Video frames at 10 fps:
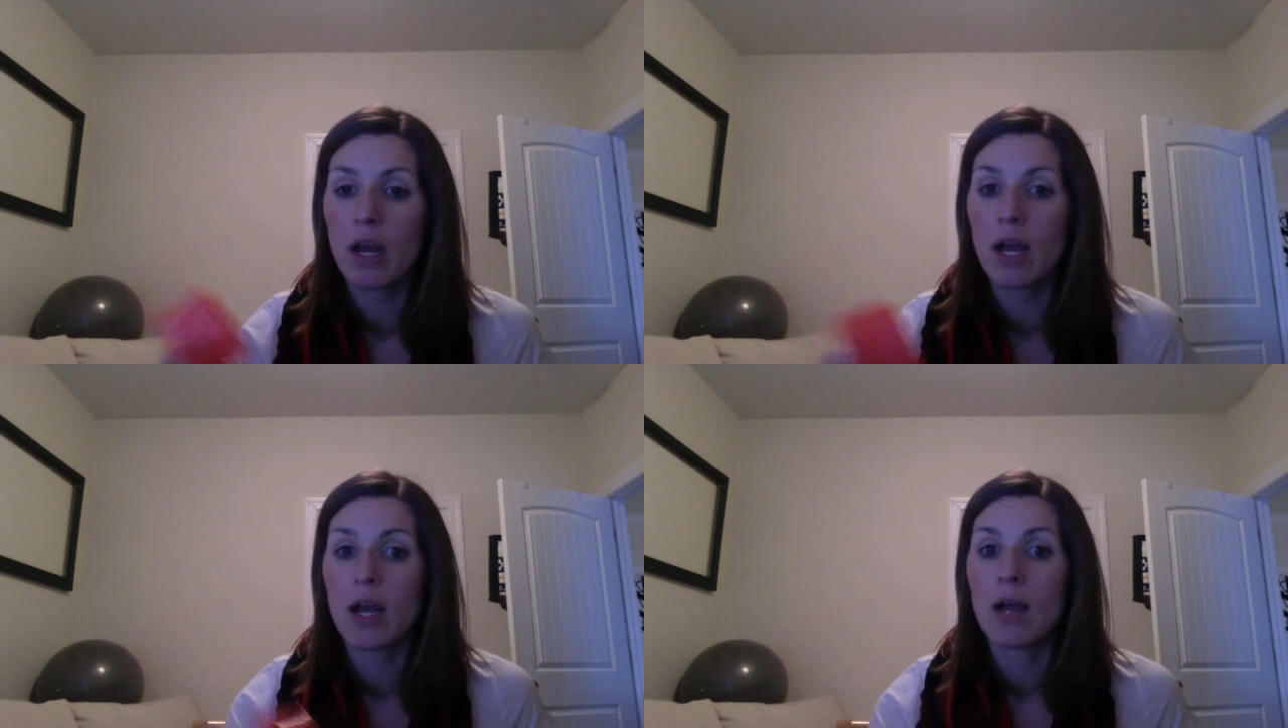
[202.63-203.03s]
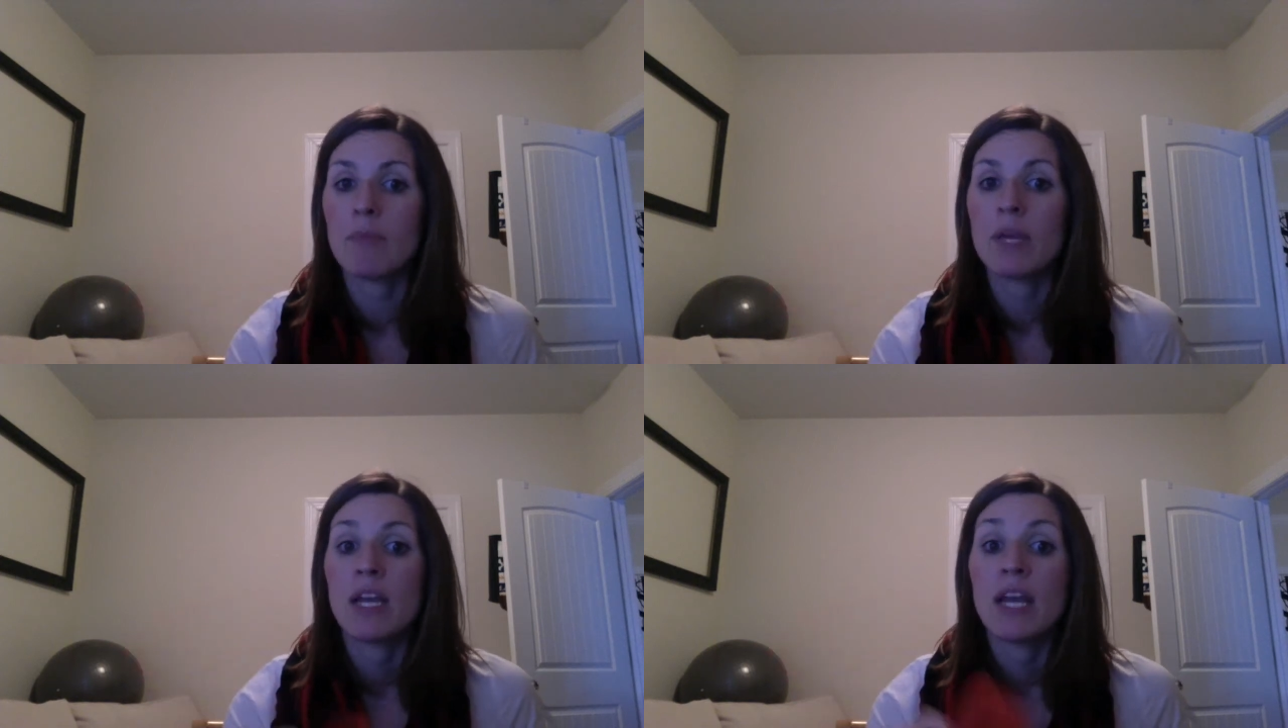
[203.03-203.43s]

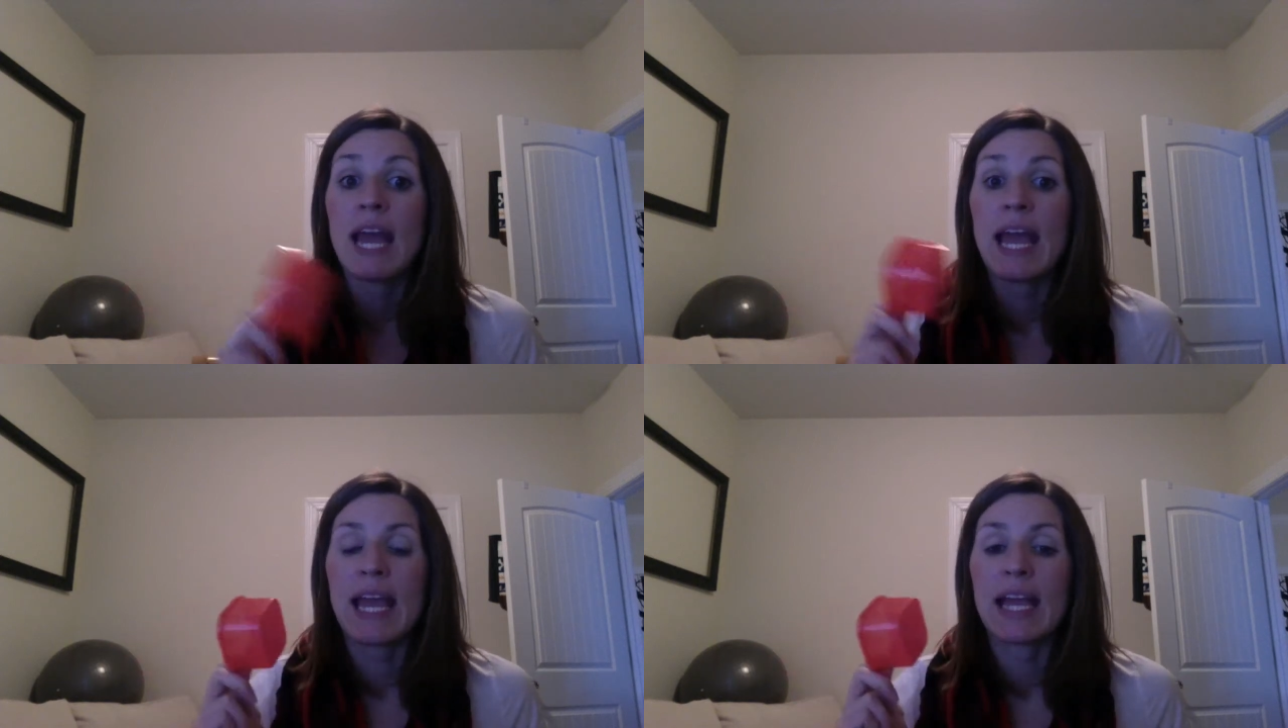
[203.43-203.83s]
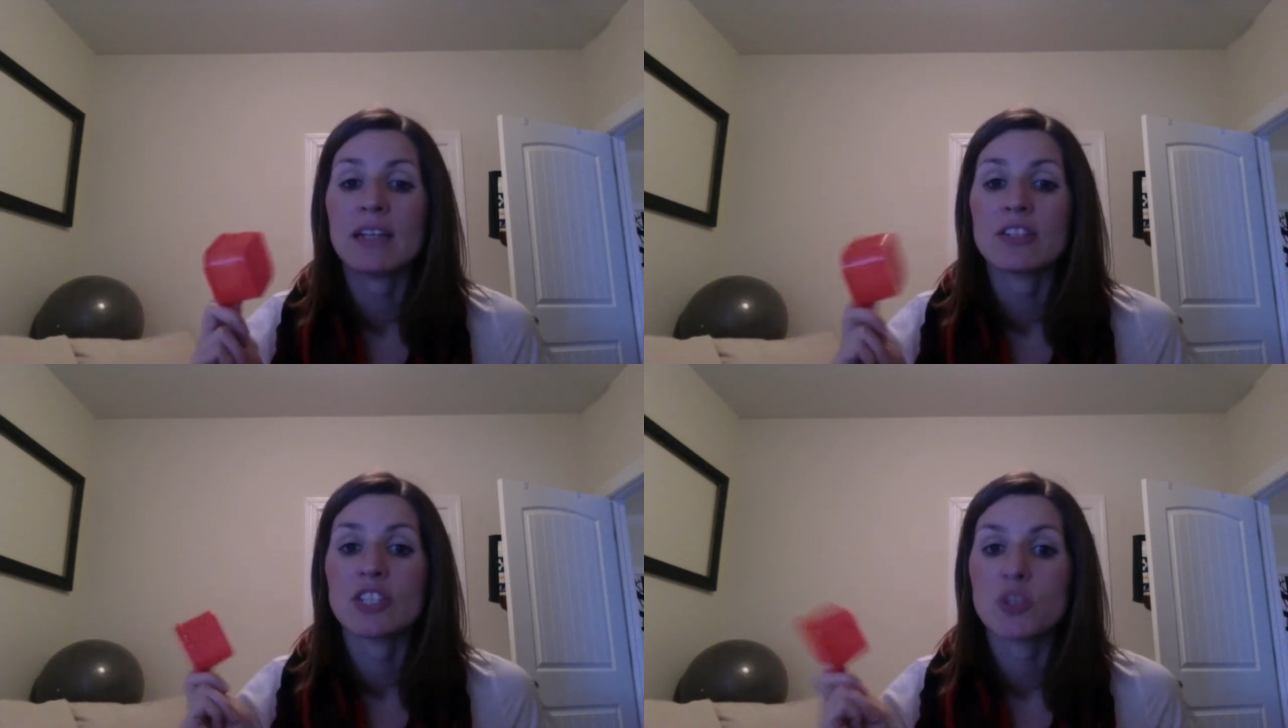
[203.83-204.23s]

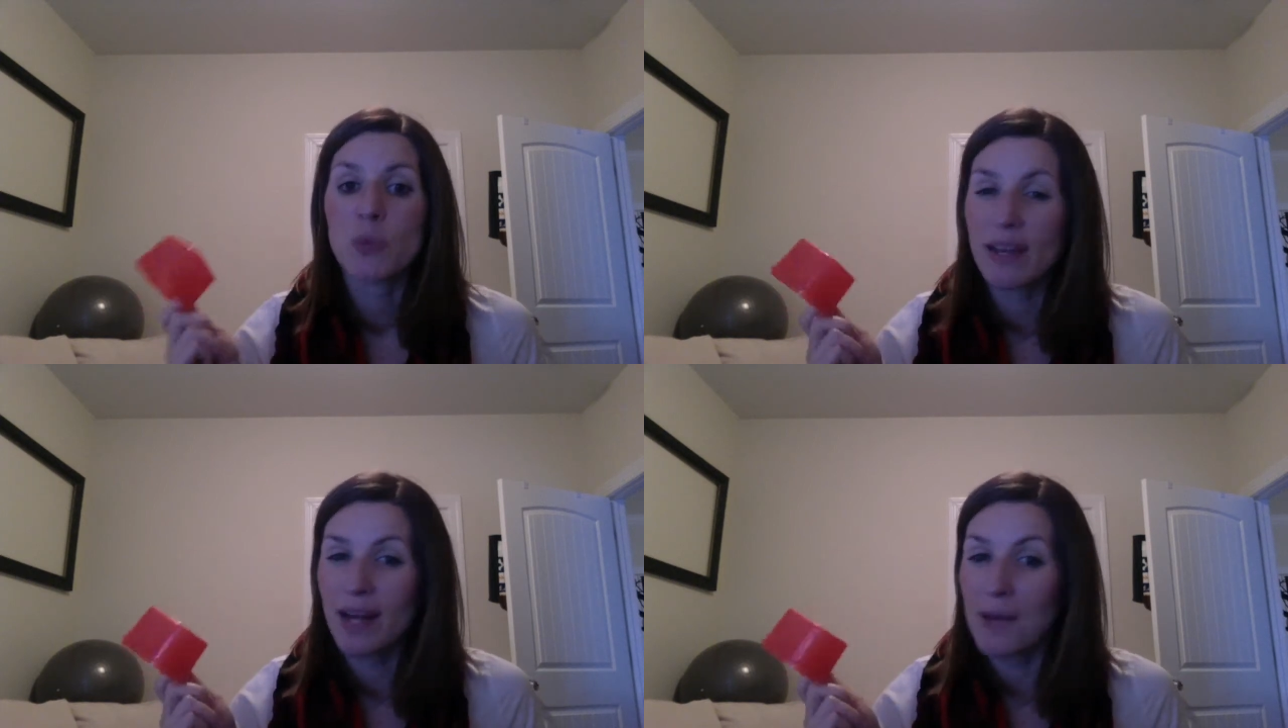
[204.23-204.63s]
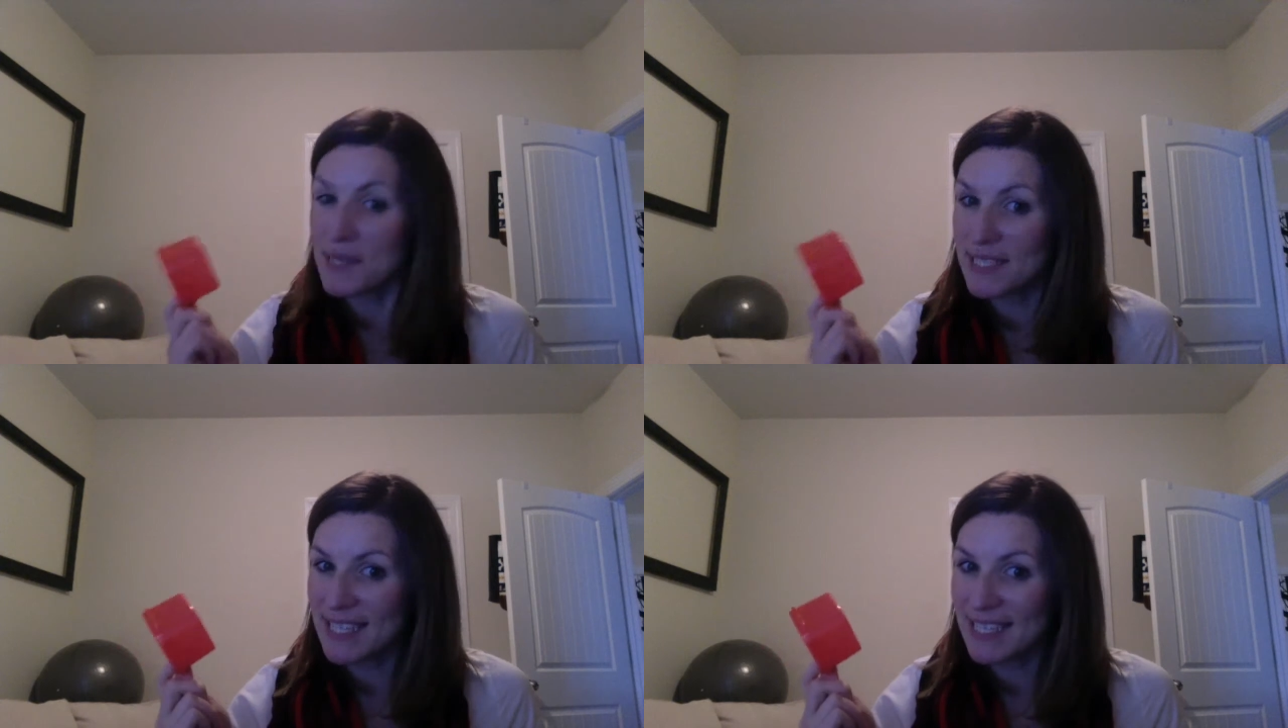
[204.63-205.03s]
And to sweeten it up,
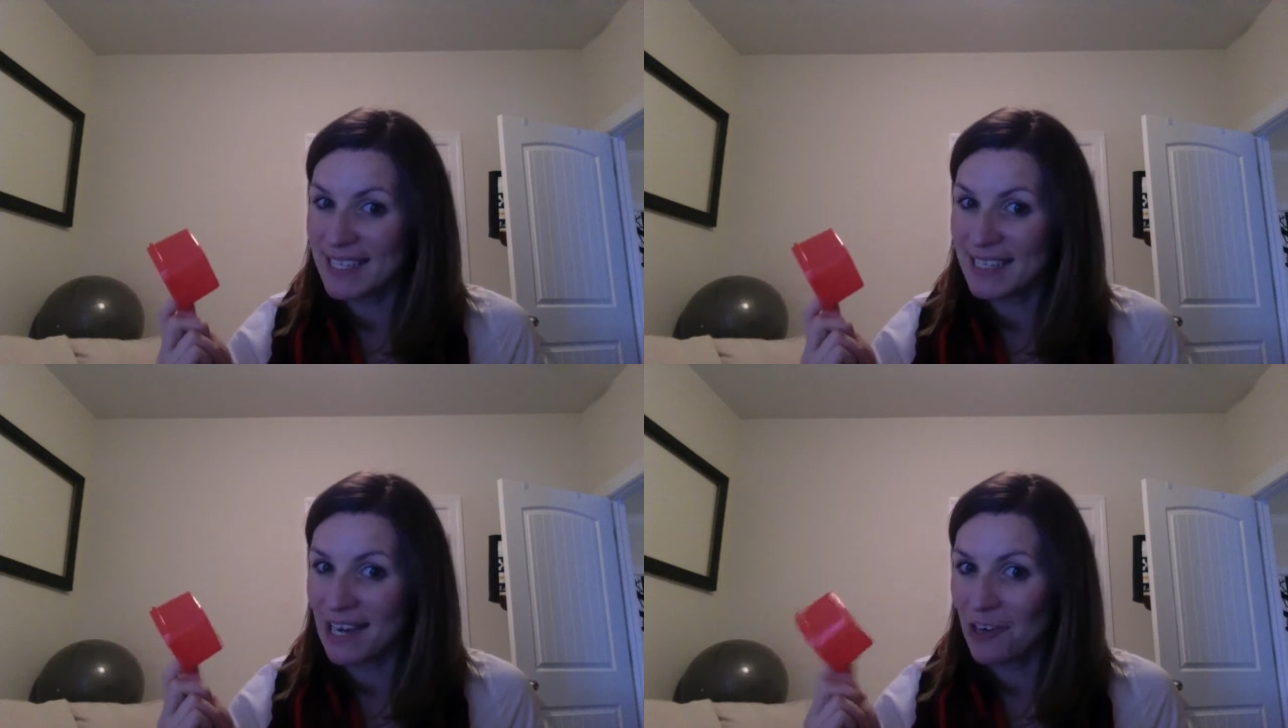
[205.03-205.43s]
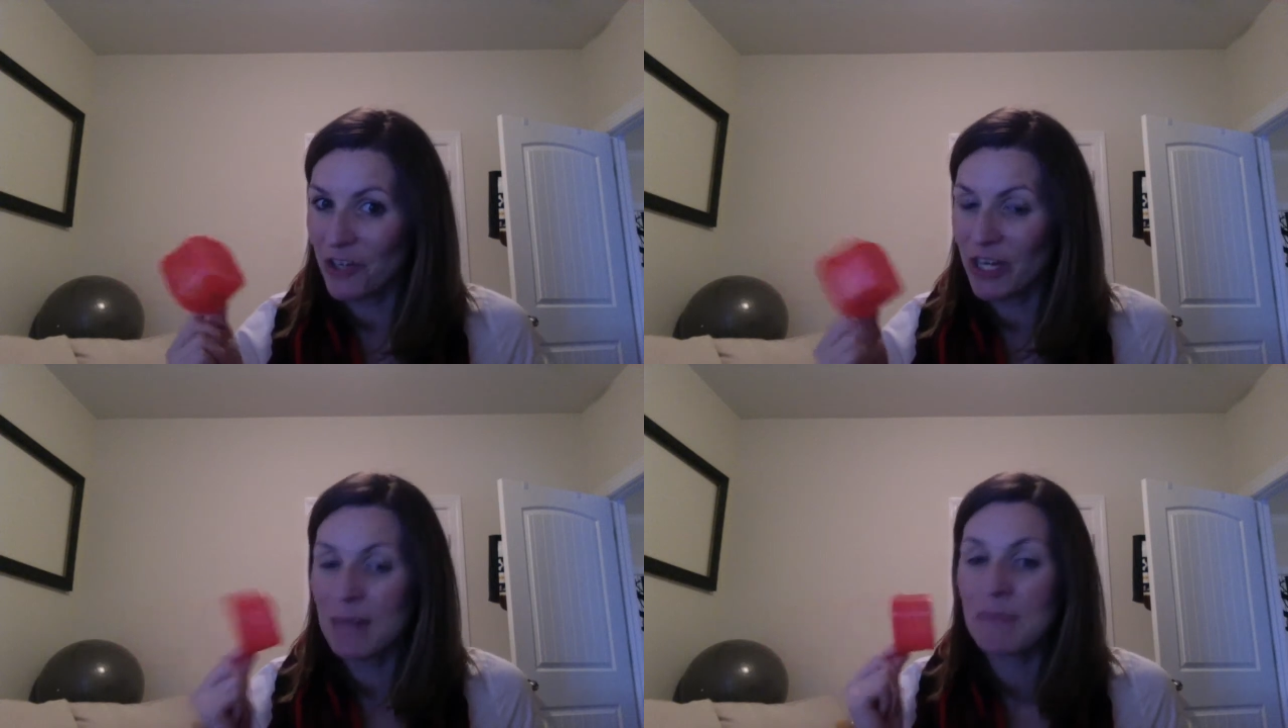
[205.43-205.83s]
because it tastes like sour
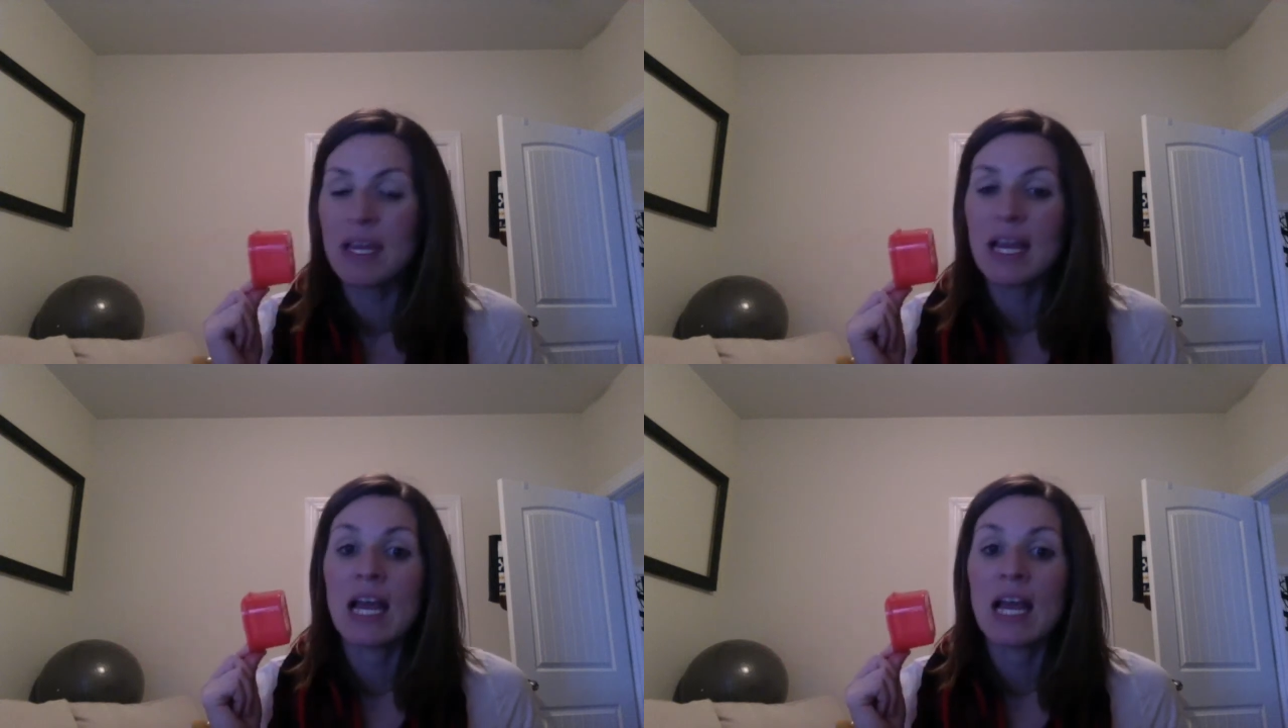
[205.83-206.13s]
cream,